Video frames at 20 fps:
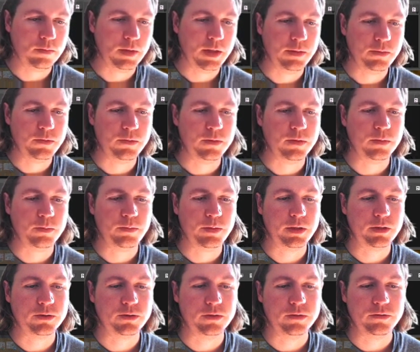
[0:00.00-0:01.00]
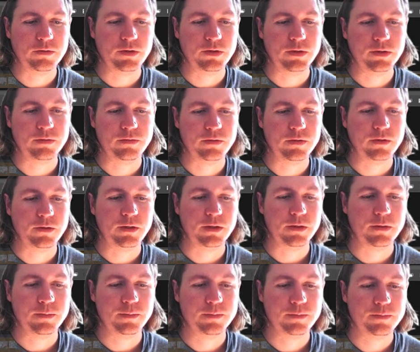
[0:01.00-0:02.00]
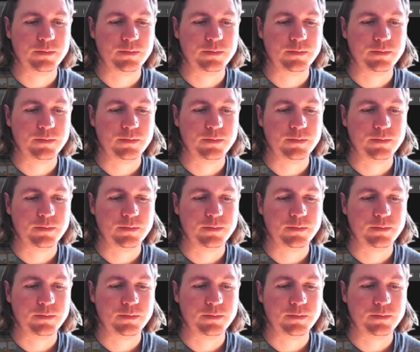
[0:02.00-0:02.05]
Maybe with a picture of a UFO here.